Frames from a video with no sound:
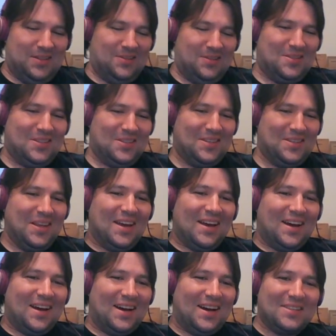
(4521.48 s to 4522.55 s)

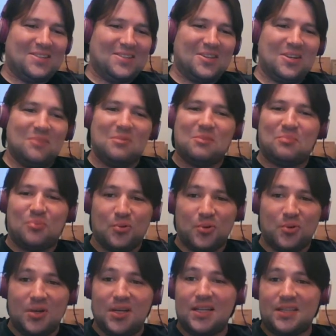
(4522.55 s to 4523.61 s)
it's going to be
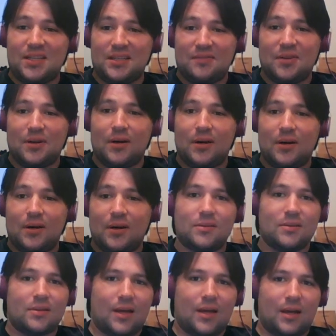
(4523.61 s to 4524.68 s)
pretty difficult
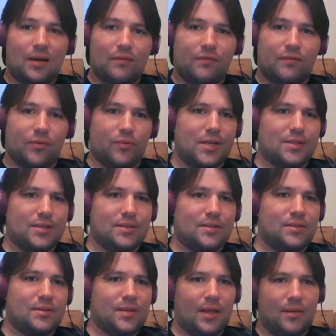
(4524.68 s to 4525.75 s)
for
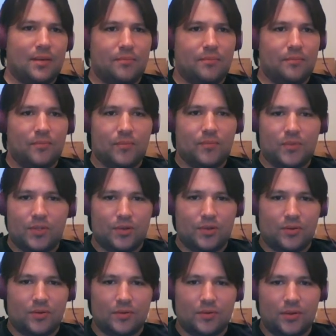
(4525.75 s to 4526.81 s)
reasons that
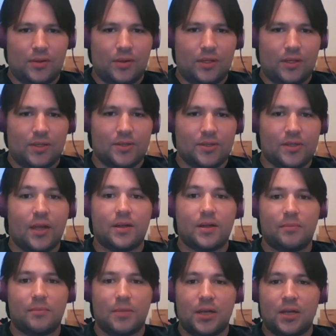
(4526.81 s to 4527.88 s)
you'll understand
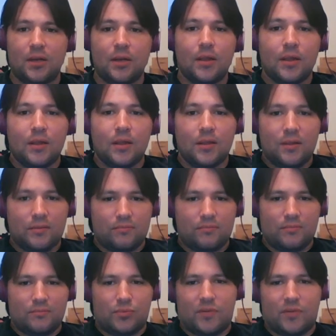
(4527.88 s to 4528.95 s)
in a minute,
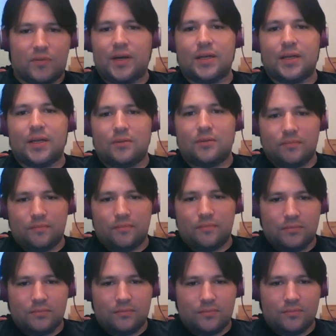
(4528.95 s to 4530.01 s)
provided you
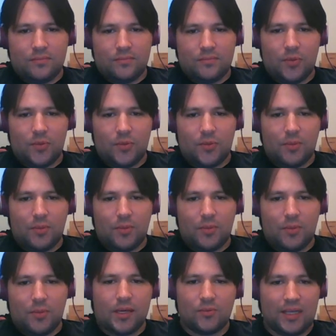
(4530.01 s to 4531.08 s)
make it.
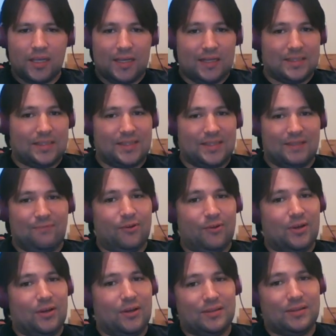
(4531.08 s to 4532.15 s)
So we'll say it's a
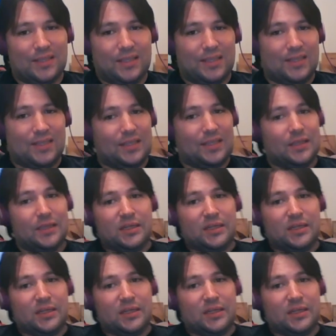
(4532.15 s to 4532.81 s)
difficulty